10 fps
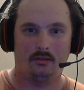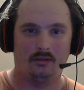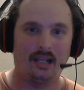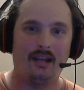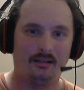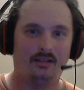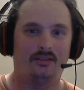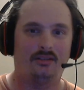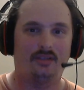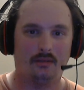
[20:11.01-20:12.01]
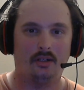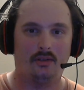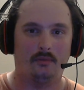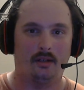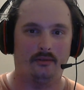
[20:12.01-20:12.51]
or take into
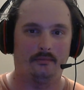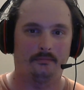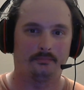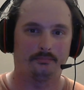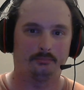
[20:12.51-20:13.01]
consideration rather,